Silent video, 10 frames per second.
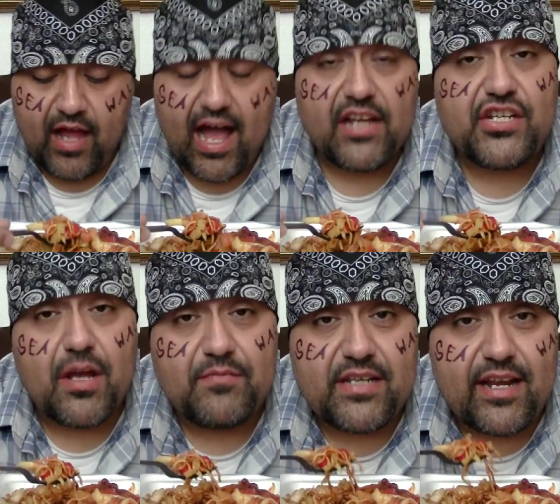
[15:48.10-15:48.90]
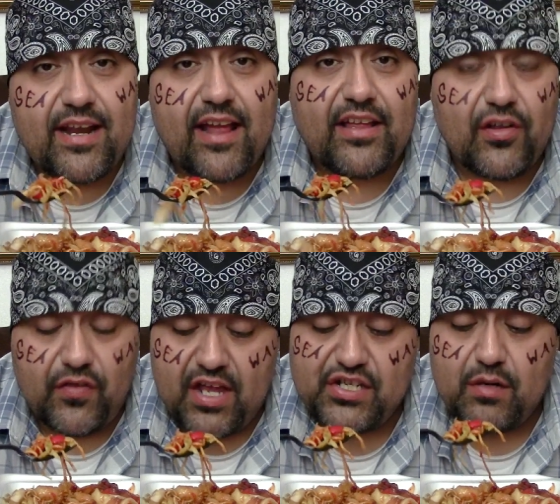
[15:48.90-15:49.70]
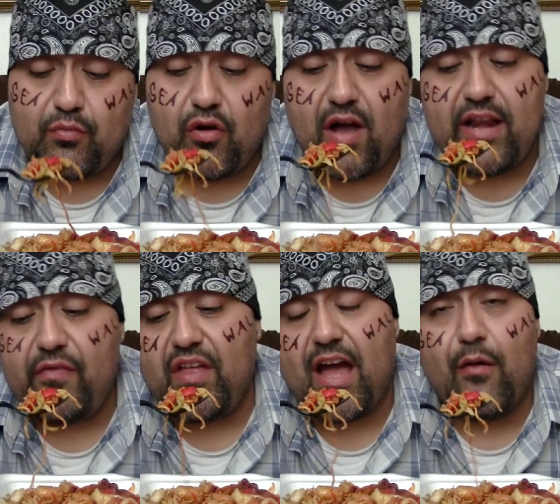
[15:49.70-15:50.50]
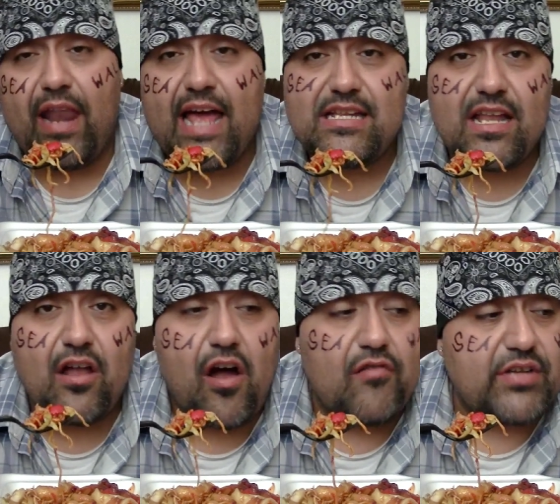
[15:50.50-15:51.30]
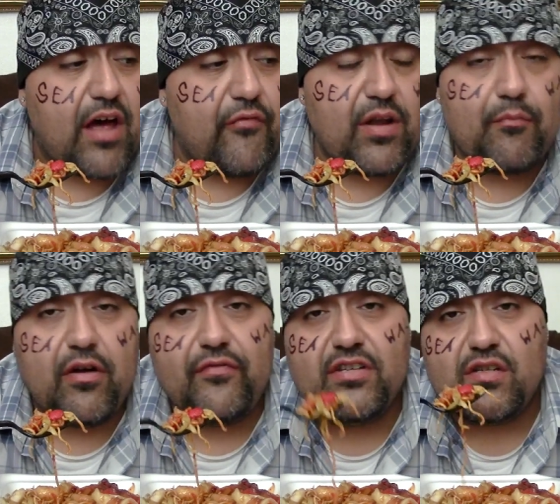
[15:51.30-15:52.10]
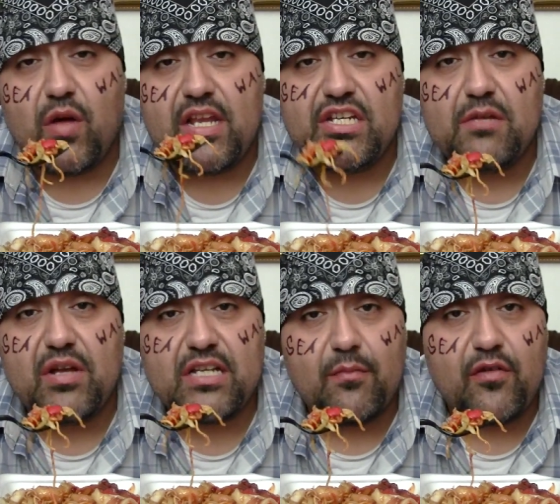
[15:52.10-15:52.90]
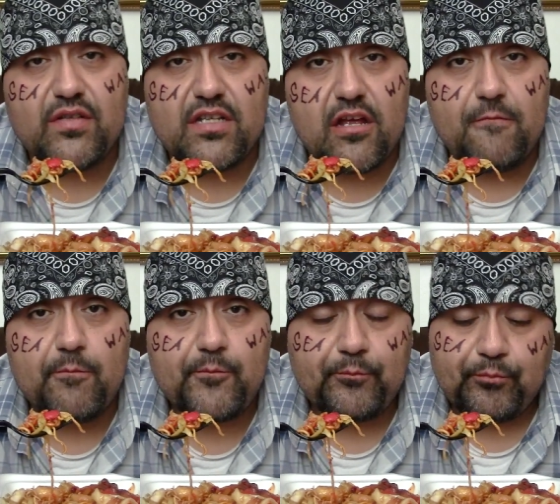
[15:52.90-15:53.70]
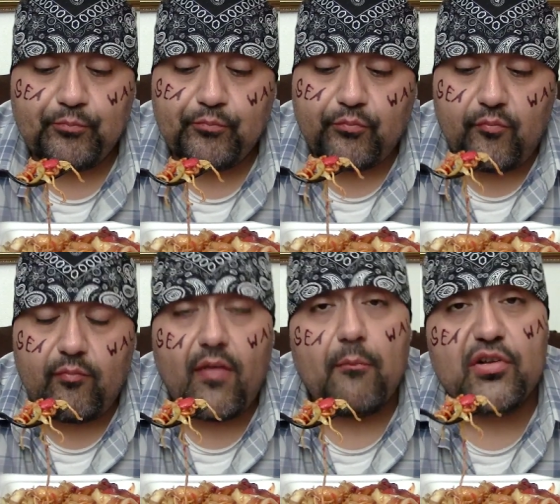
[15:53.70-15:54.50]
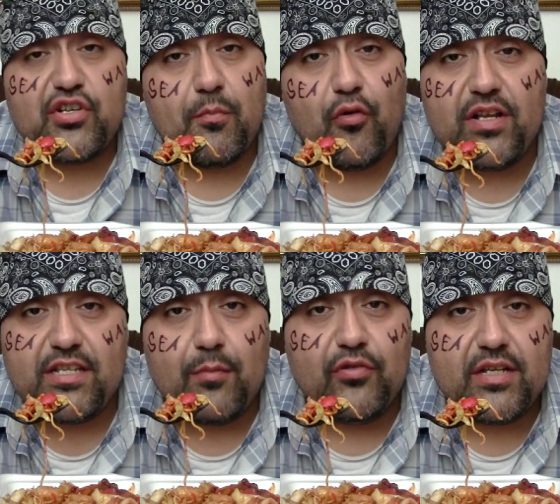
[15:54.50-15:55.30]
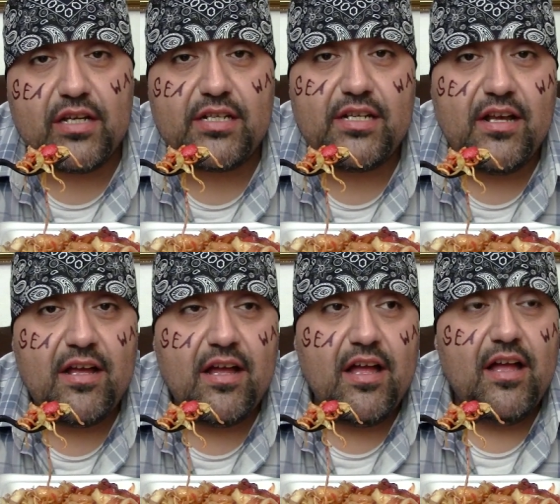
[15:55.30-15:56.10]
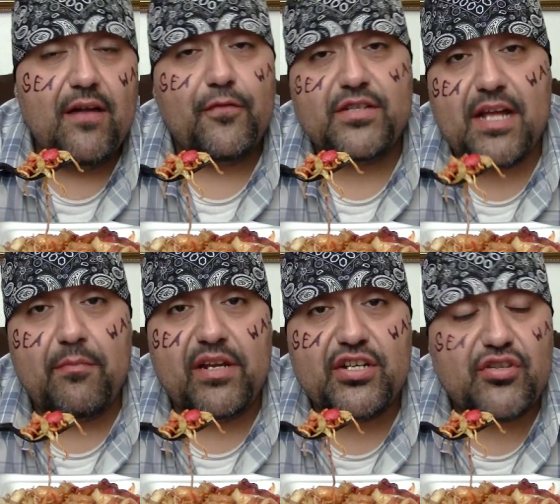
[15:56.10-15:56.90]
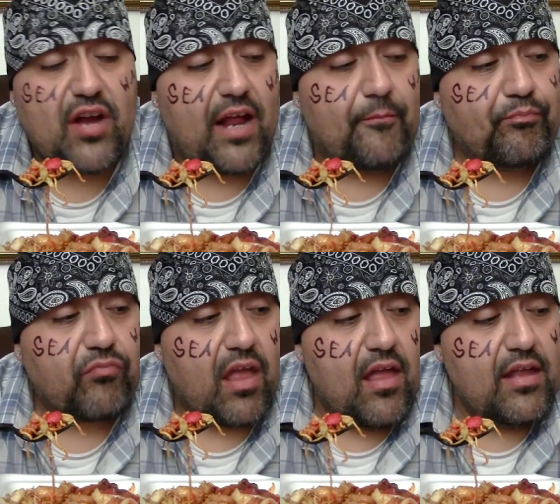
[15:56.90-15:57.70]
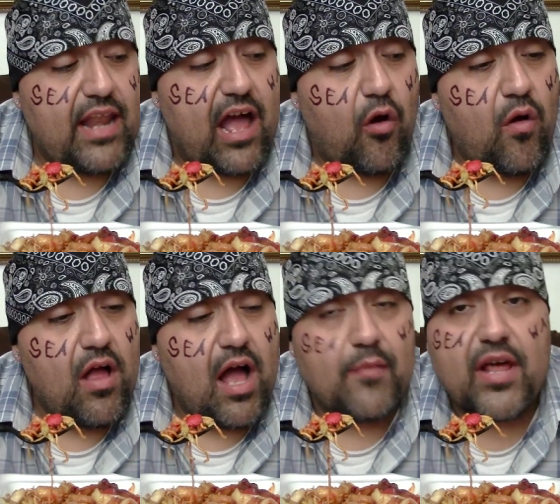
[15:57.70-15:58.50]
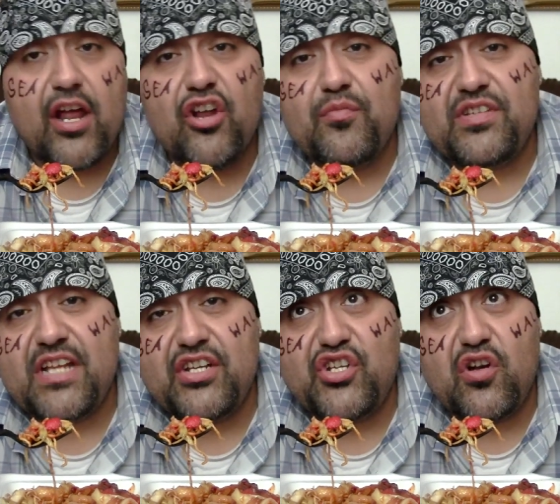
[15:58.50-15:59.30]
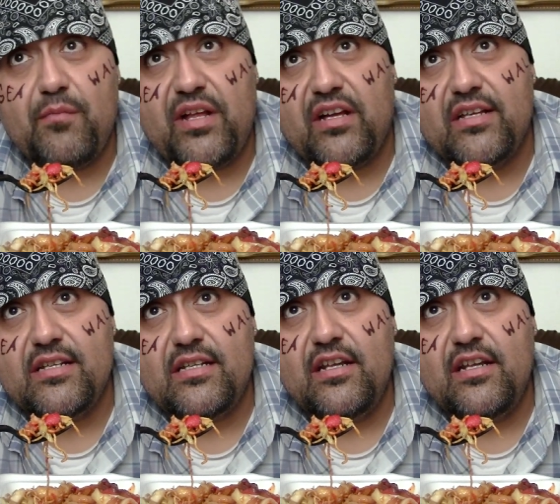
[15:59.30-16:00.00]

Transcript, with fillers: I jumped in and I killed that shit, bro. I didn't think I would last that long. I was huffing and puffing and sweating and shit by the time I was done. But your boy double dushed for 10 minutes straight. Now, I'm not 100% sure because,